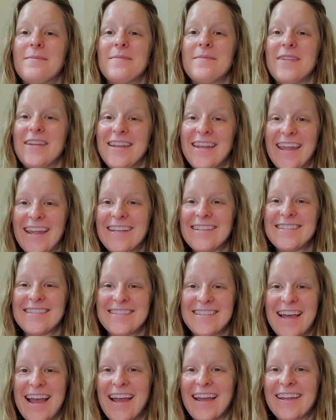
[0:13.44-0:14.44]
innate
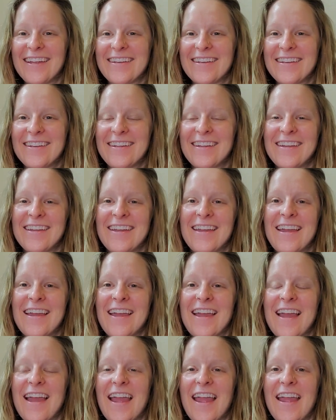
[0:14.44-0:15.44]
design
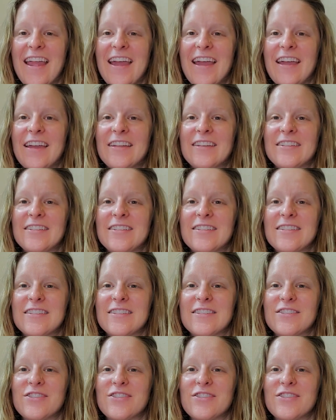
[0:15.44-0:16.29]
and